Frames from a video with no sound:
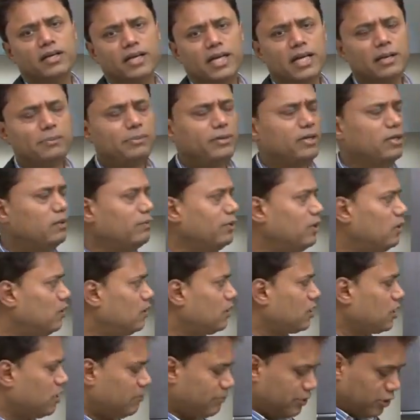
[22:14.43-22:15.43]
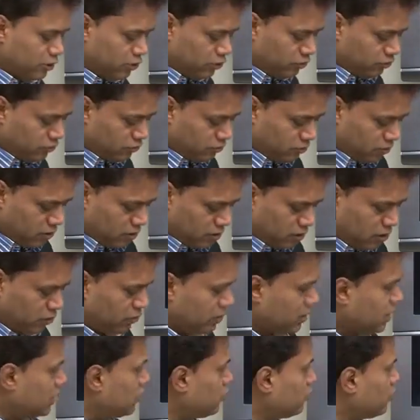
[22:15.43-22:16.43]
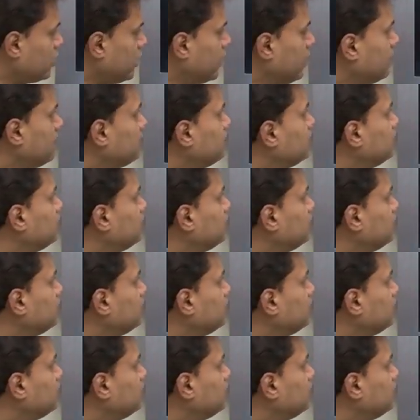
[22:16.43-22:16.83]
capital will not come into your country.